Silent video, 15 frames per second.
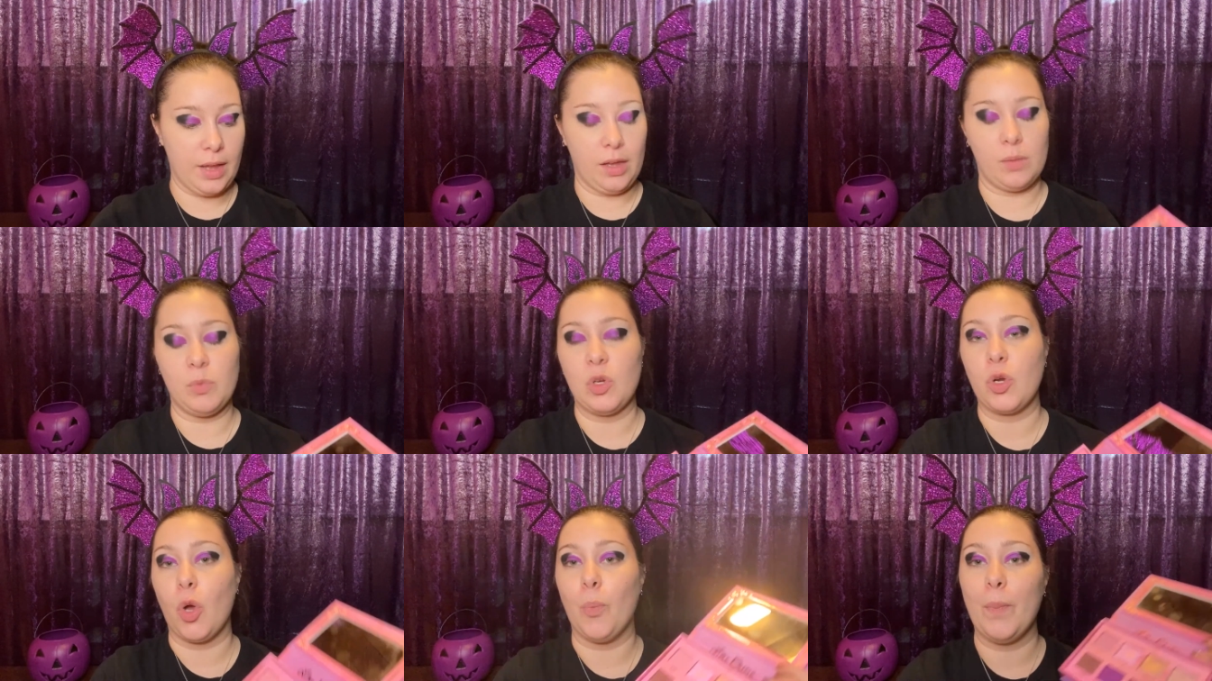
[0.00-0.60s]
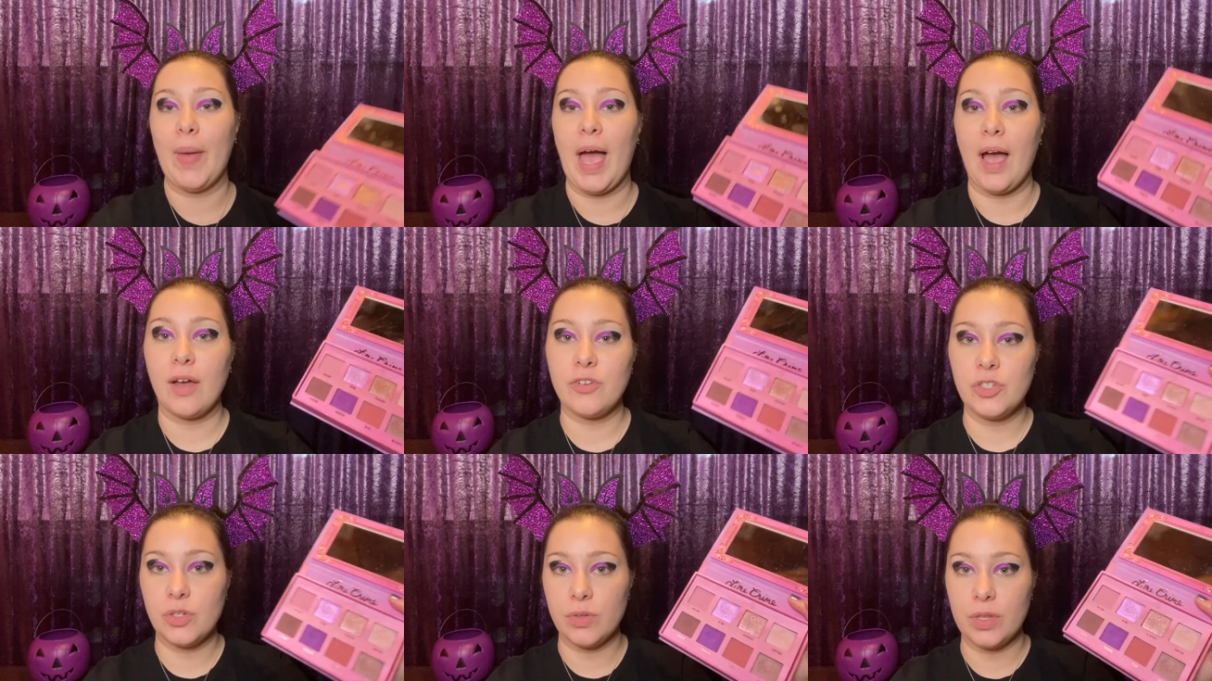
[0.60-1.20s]
I'm going to go back
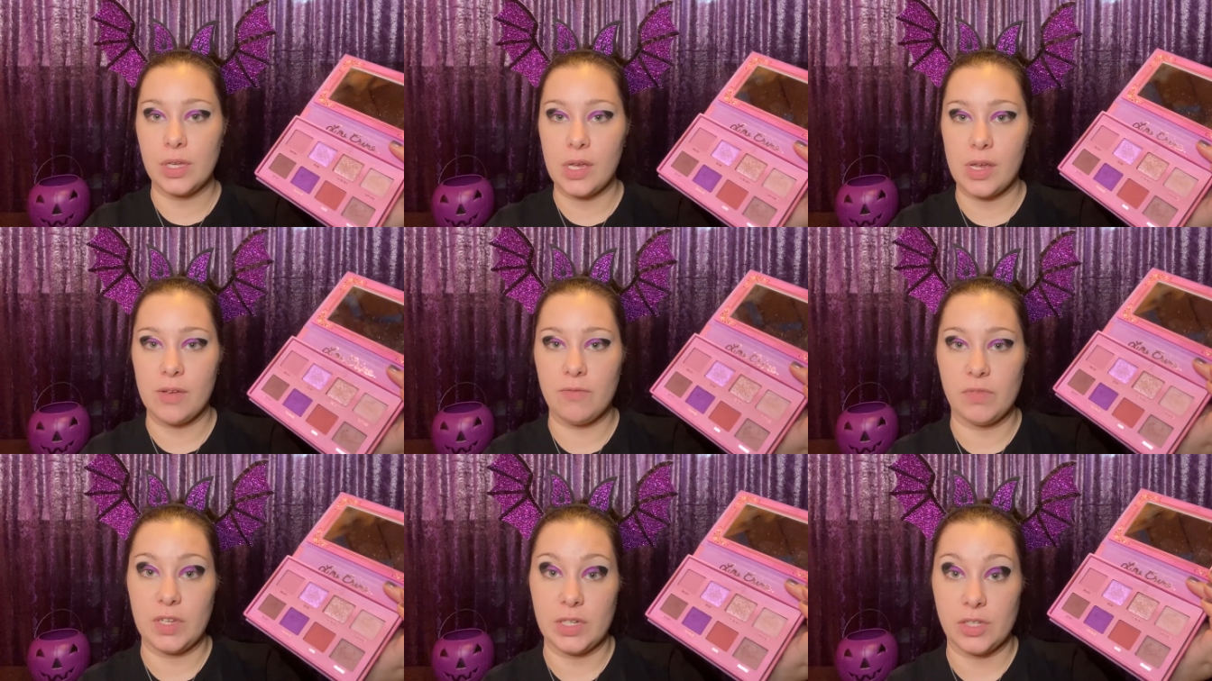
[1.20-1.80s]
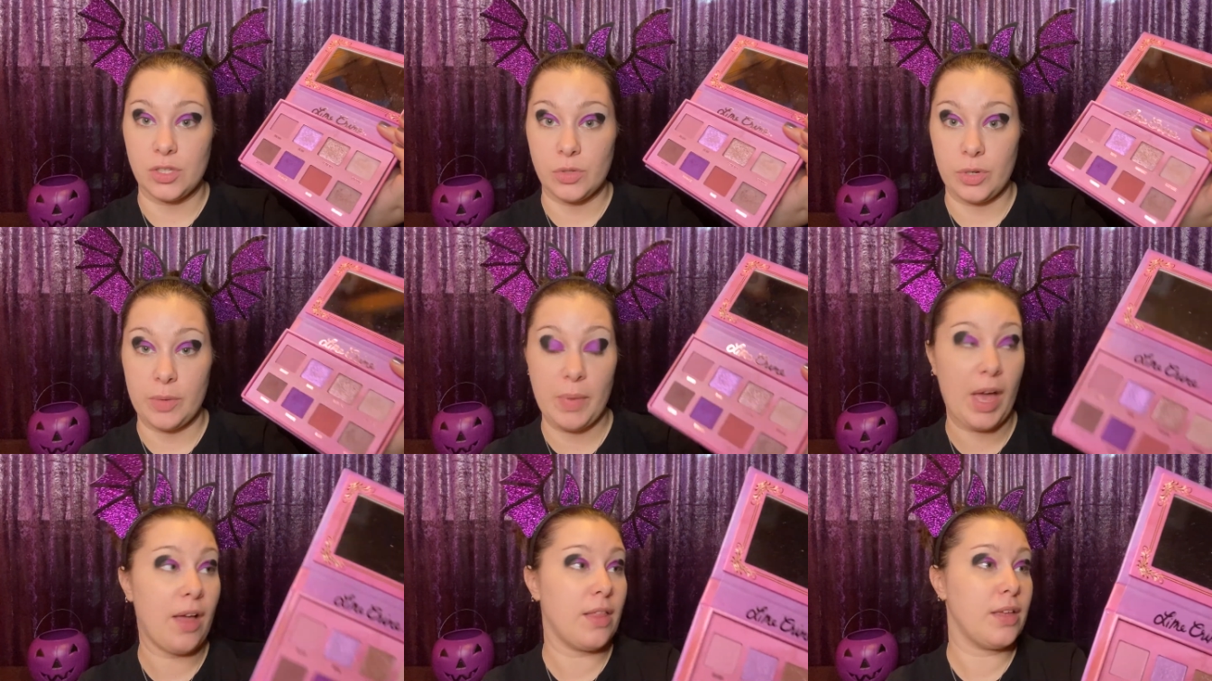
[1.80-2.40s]
to the Venus 3
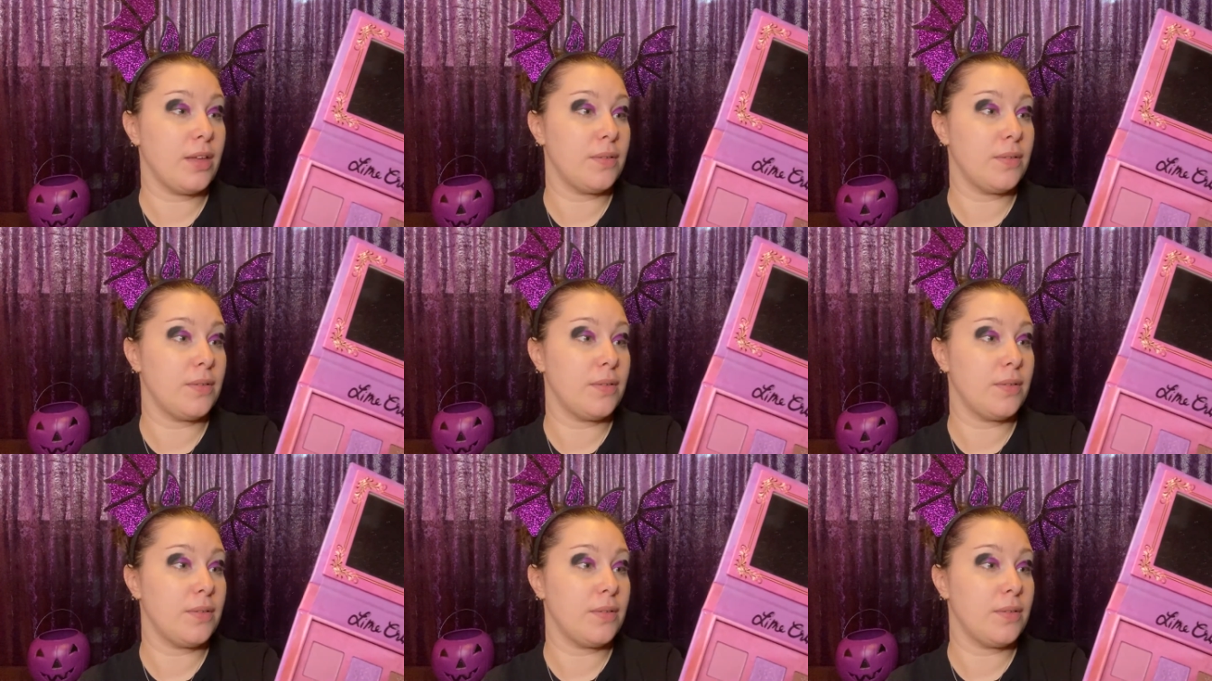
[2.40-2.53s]
palette